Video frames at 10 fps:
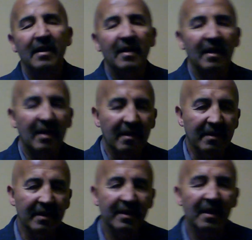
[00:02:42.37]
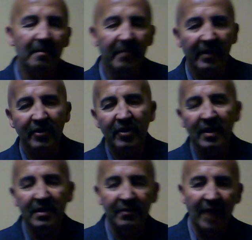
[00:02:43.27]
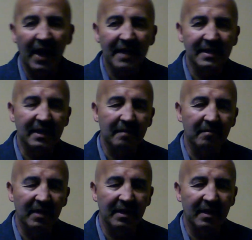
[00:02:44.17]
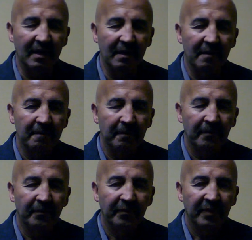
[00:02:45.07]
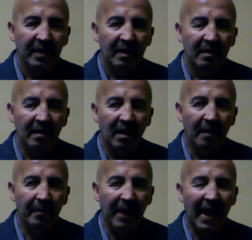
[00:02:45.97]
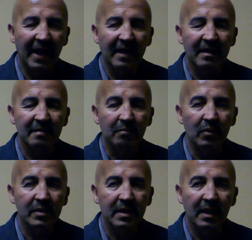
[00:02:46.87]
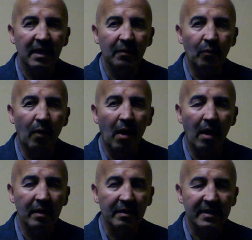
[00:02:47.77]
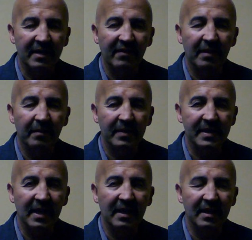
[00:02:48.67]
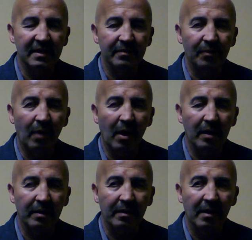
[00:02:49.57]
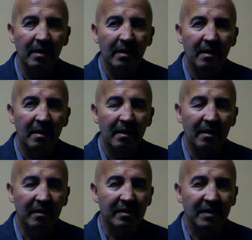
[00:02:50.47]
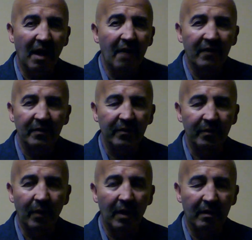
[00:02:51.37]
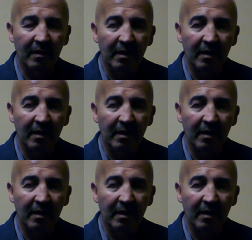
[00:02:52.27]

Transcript: Earth's temperature is rising, but our planet is mostly water. 70% is water. It's covered with water,